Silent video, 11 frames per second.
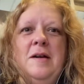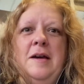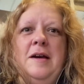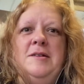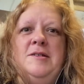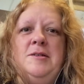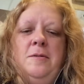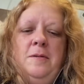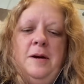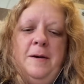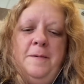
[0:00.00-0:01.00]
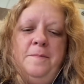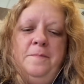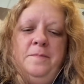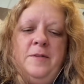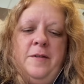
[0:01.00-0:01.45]
Okay, guys, so
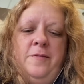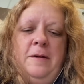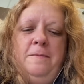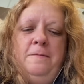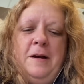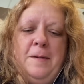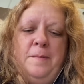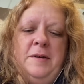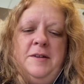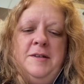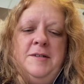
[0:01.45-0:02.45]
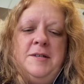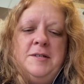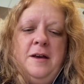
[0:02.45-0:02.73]
um, definitely recommend this.